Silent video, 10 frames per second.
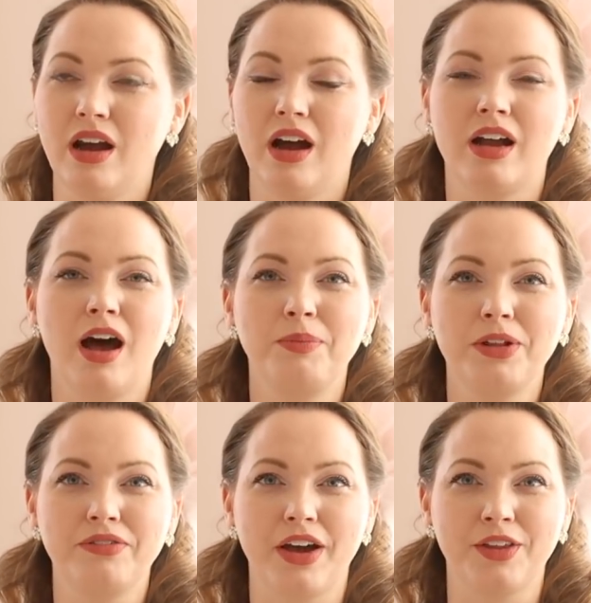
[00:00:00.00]
a
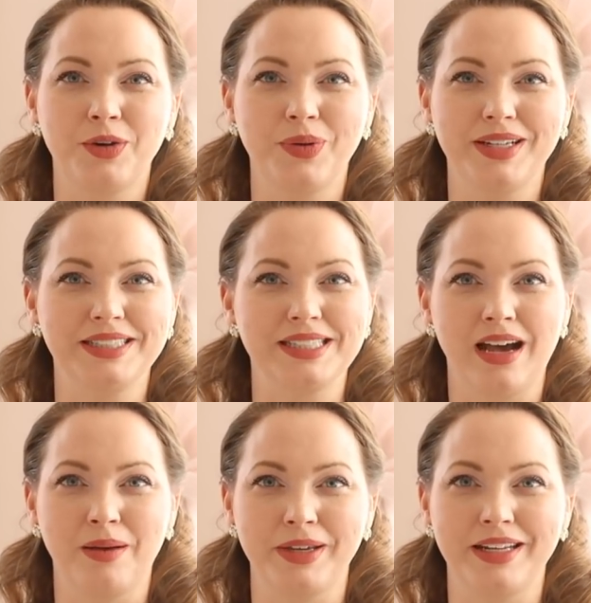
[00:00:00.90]
couple of other ones
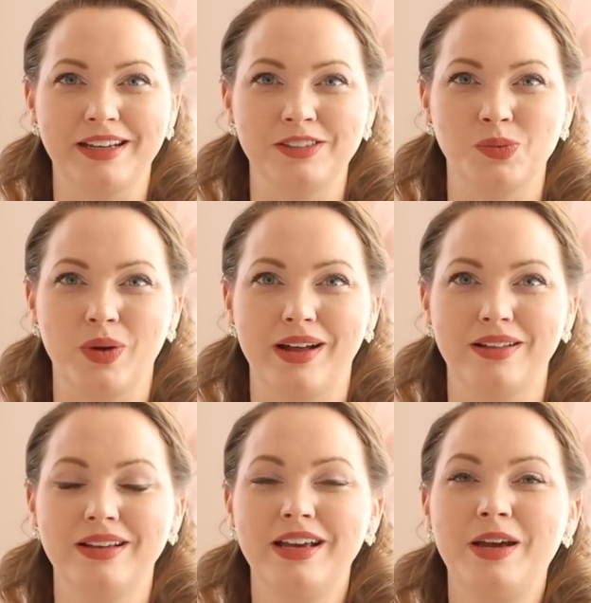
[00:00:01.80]
coming as
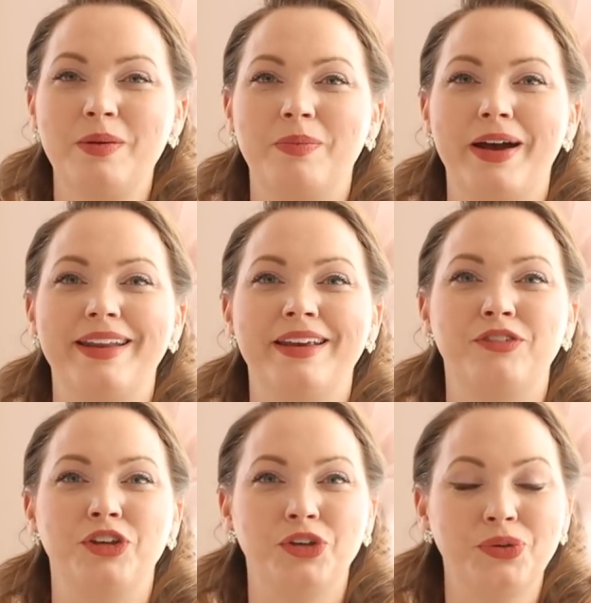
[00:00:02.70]
well, but
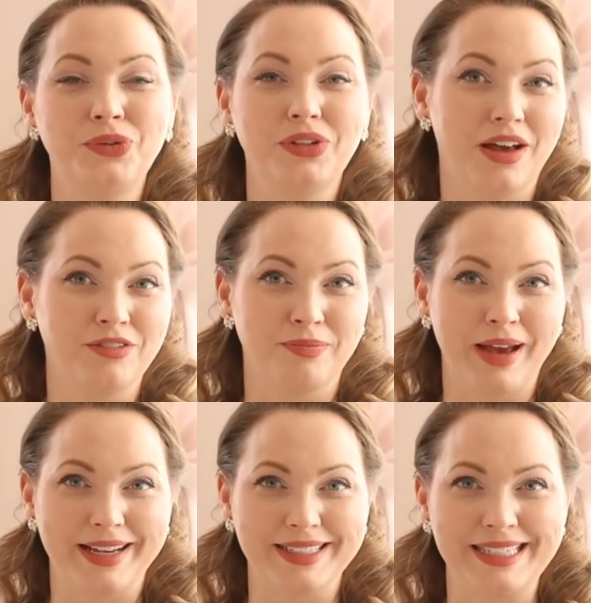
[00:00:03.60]
if you love
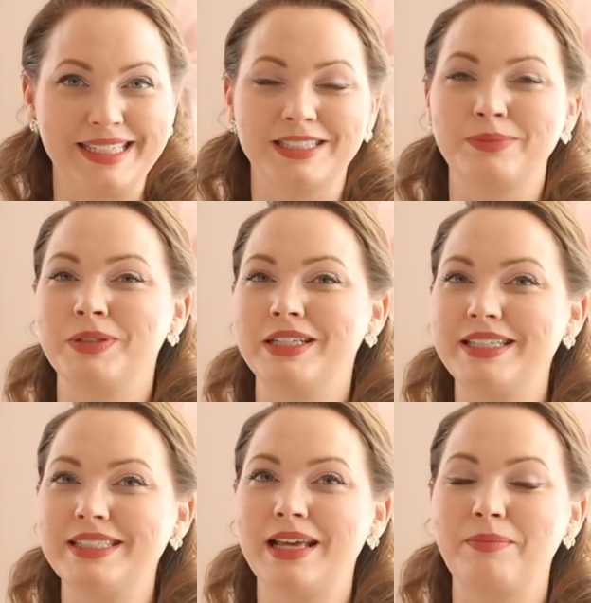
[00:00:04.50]
magazines,
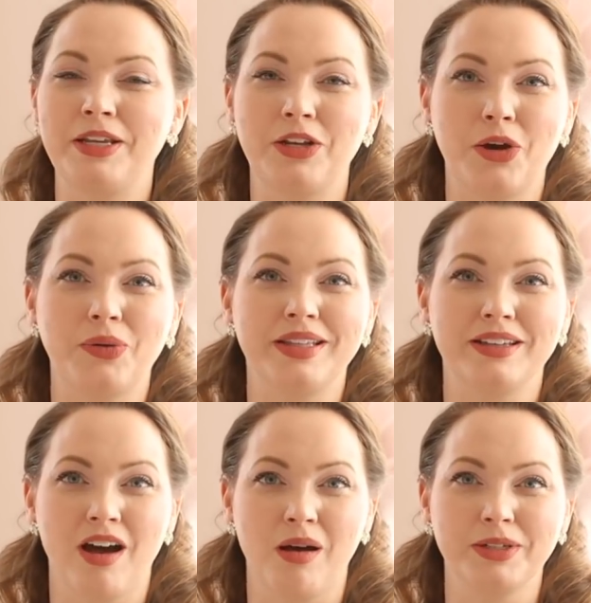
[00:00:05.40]
please let me know in
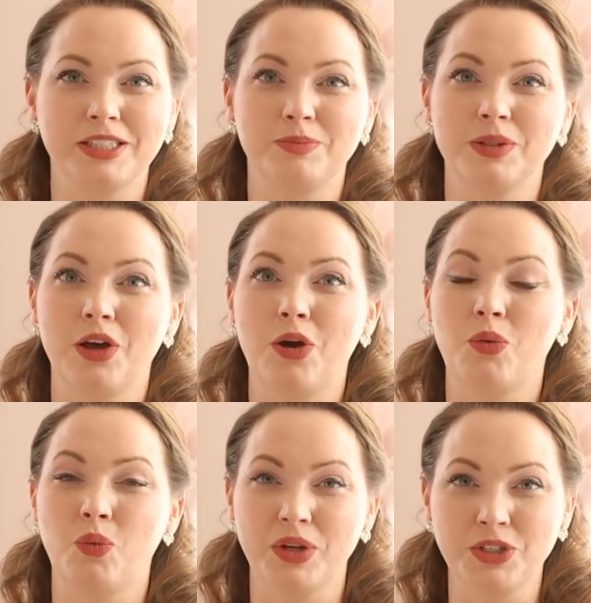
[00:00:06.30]
the comments below
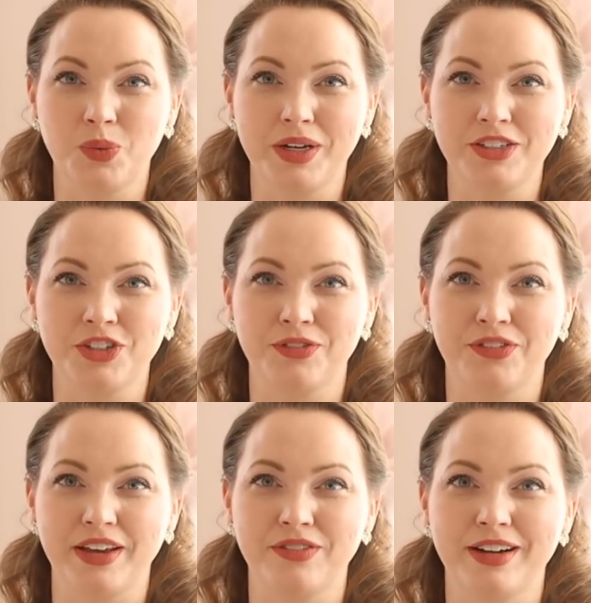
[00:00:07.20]
which one is your
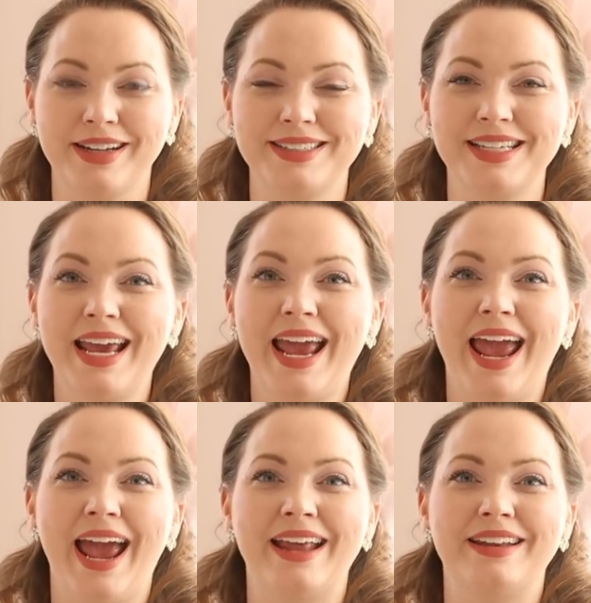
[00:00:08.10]
favorite,
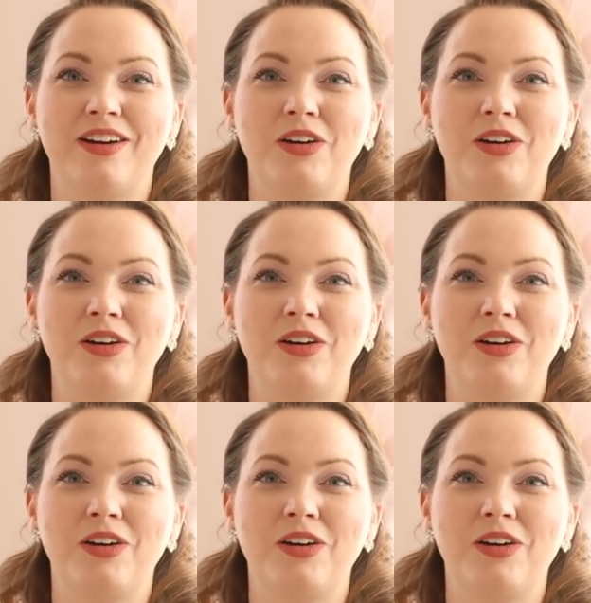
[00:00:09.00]
and